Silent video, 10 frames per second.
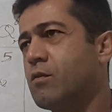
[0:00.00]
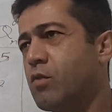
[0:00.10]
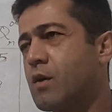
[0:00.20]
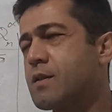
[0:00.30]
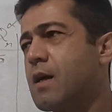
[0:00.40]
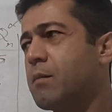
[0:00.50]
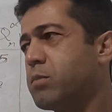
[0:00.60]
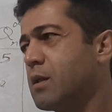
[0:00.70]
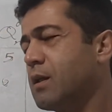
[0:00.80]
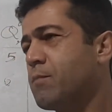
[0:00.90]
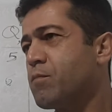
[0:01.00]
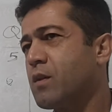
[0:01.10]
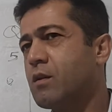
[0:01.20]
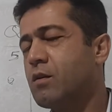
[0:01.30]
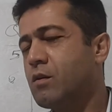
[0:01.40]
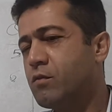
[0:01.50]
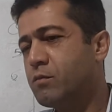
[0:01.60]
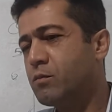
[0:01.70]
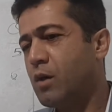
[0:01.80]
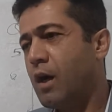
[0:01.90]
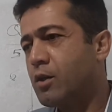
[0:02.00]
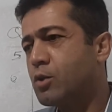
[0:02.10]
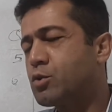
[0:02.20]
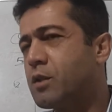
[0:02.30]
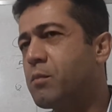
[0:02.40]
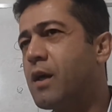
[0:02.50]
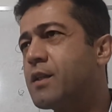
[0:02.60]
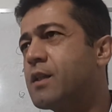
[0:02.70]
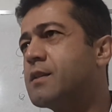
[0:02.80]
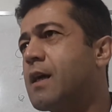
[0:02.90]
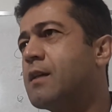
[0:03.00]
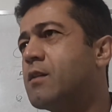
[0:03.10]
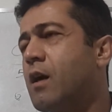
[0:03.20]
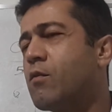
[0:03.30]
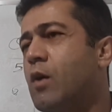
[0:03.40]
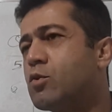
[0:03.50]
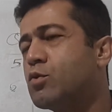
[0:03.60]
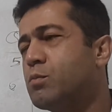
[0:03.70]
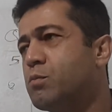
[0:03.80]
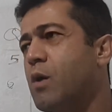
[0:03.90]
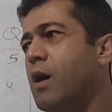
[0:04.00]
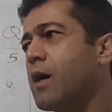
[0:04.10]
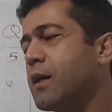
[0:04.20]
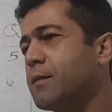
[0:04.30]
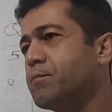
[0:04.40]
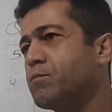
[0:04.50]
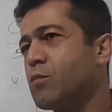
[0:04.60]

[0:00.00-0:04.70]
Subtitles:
For example, I go to the market and I want to buy